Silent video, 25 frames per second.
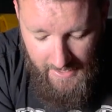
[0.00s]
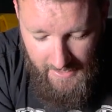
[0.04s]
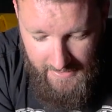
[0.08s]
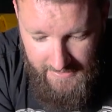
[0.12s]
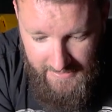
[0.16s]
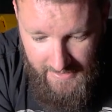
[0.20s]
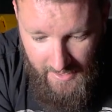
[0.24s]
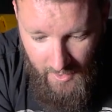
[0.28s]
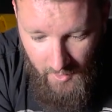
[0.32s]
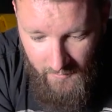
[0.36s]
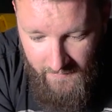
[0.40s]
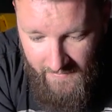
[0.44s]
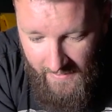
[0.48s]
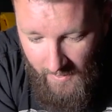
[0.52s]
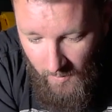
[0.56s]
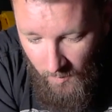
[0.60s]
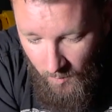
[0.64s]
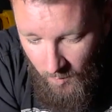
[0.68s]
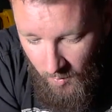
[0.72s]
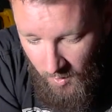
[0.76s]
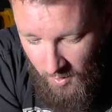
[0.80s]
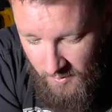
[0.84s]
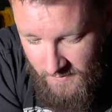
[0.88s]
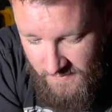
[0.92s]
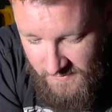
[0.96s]
Now that
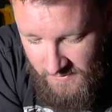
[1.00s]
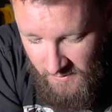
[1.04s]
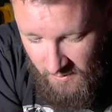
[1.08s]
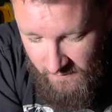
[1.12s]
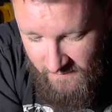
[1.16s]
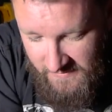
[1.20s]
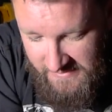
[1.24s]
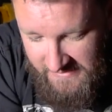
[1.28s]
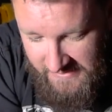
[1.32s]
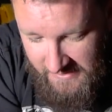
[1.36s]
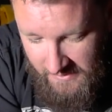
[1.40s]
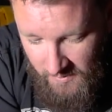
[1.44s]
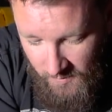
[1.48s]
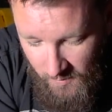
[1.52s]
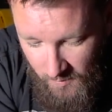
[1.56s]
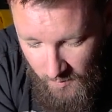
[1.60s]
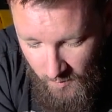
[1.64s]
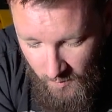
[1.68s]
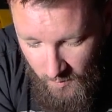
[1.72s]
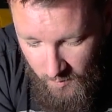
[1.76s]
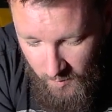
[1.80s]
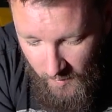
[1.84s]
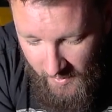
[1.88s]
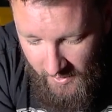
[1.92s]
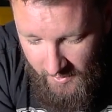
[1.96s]
was
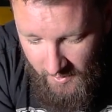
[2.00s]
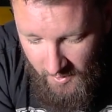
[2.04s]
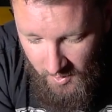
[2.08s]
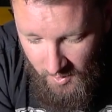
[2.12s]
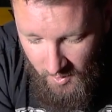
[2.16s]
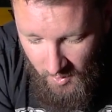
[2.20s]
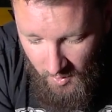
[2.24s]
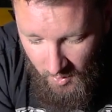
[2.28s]
obviously when